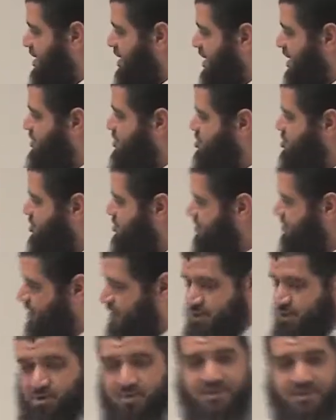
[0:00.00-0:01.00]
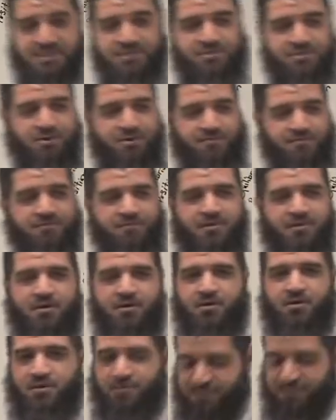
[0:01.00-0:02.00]
and it should be in units of
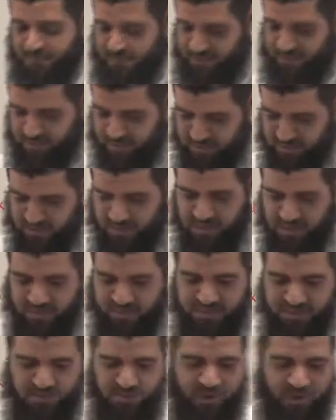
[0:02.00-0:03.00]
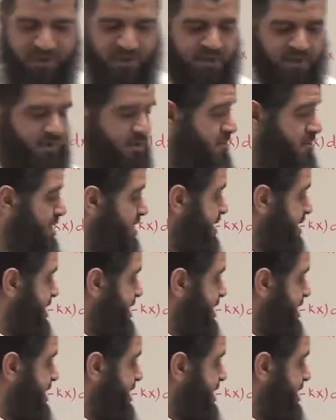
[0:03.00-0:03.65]
of meters. This way you will